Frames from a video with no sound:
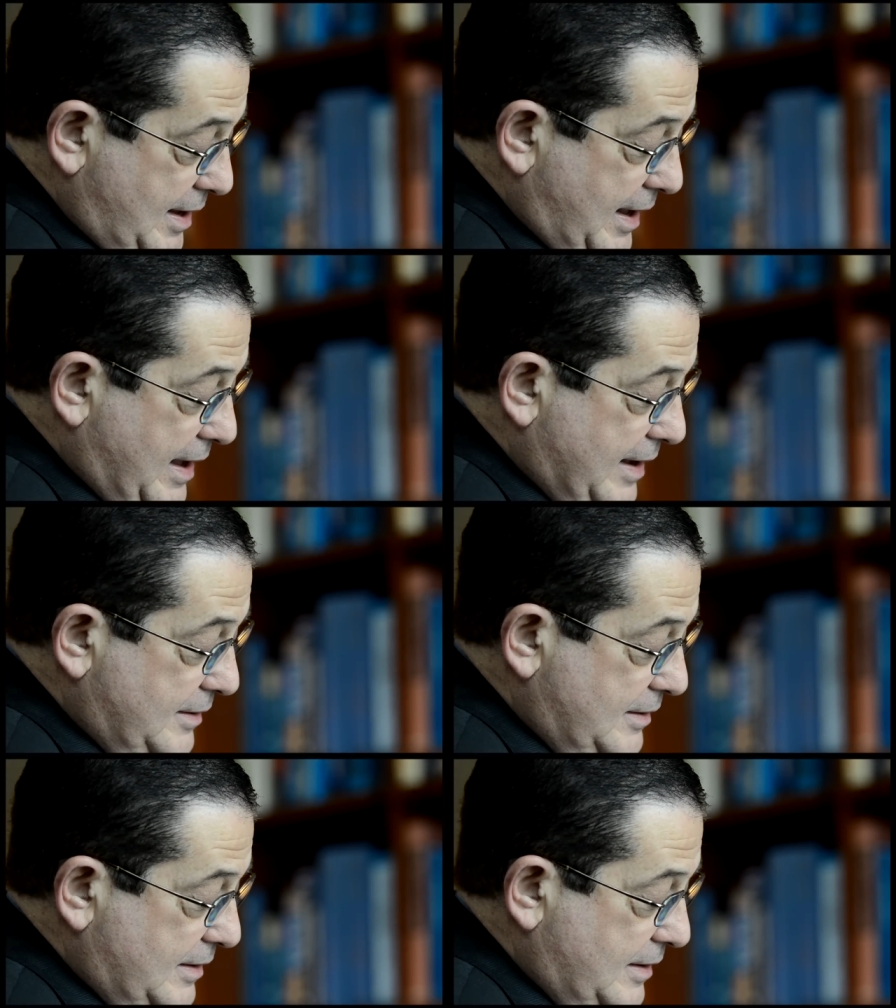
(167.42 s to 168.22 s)

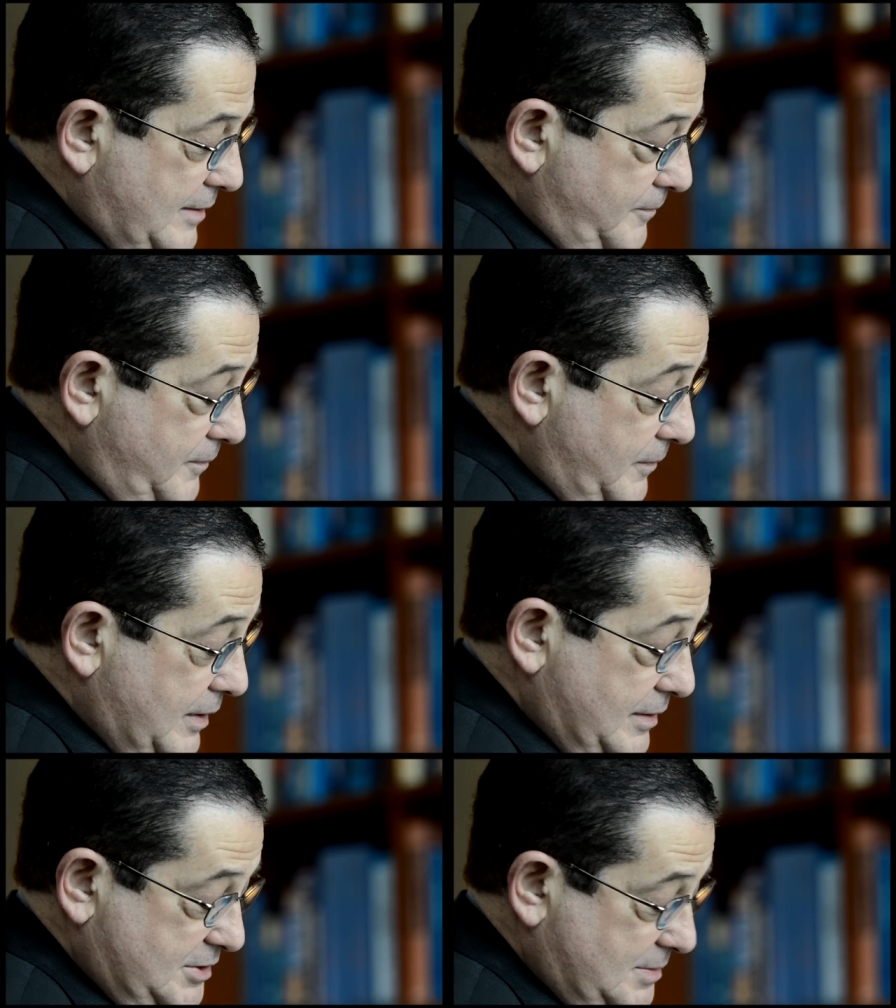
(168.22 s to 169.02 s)
And uh,
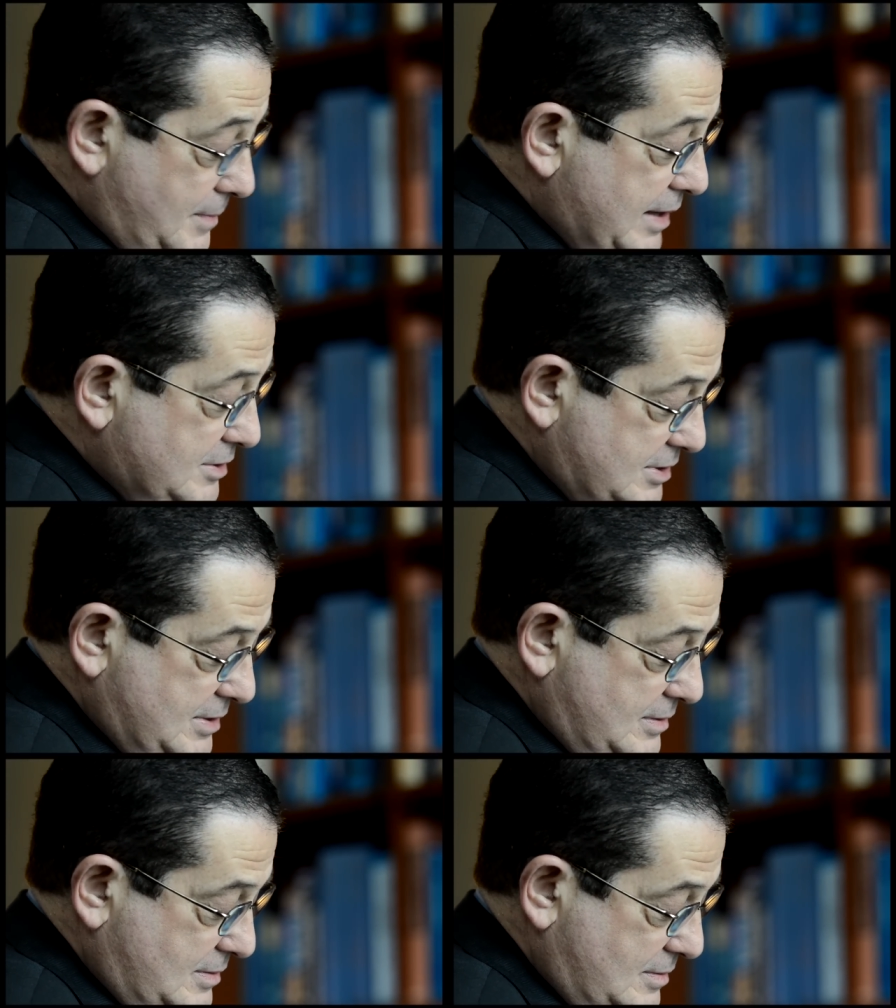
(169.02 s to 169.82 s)
it is
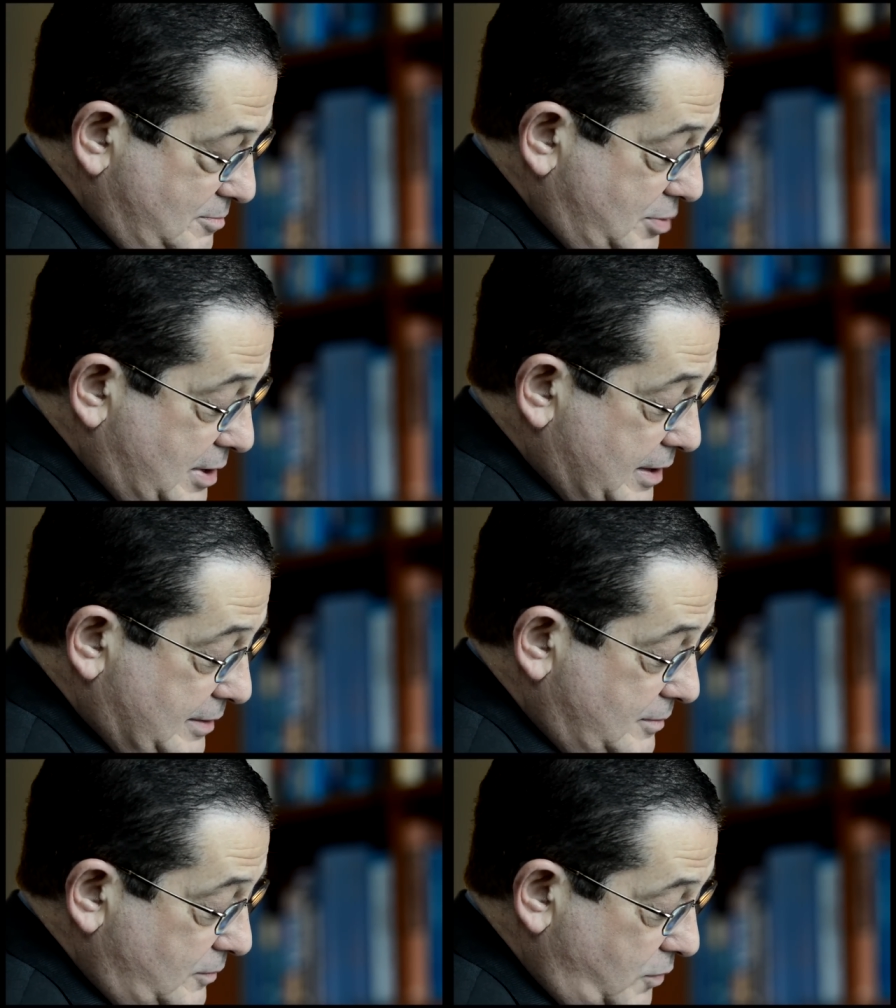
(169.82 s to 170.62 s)
amazing,
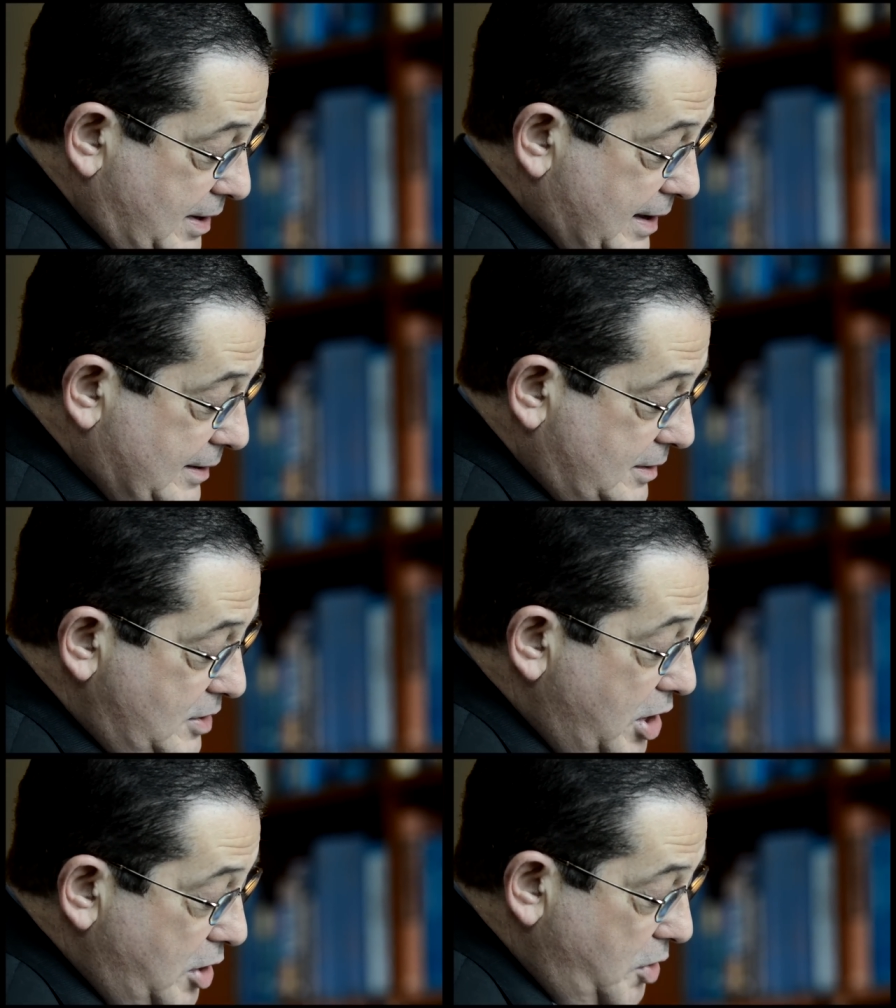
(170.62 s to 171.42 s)
but we had
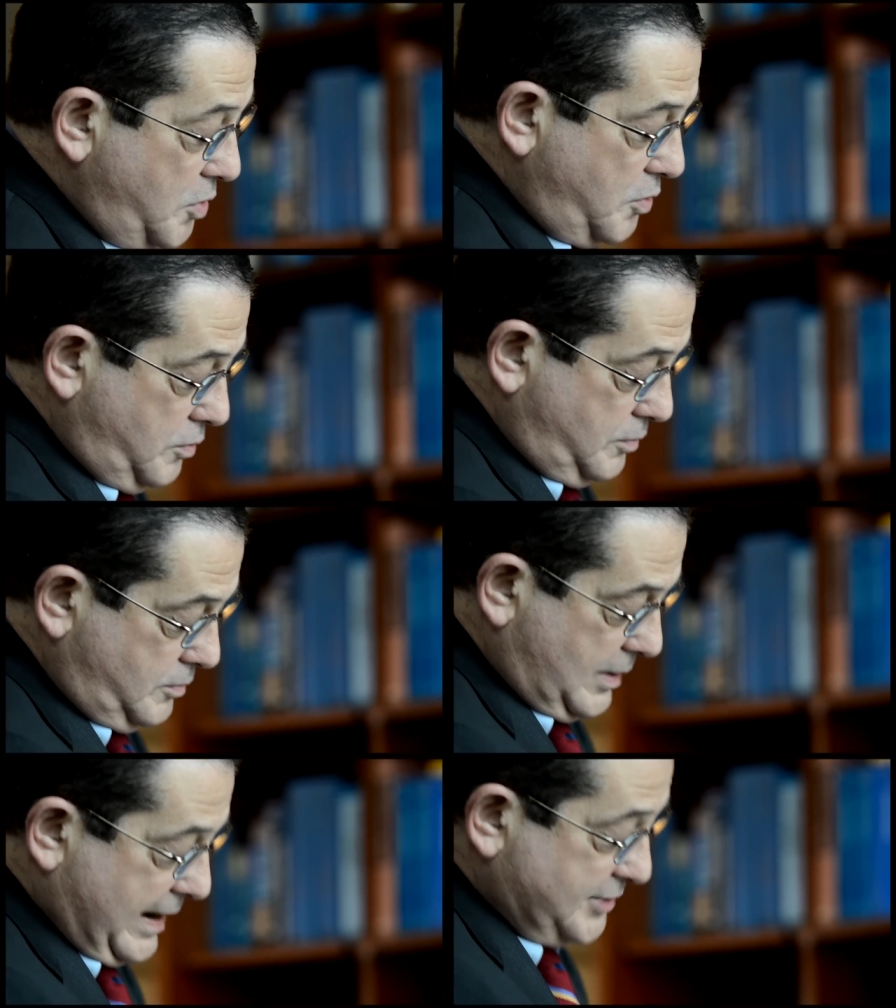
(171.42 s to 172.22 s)
no the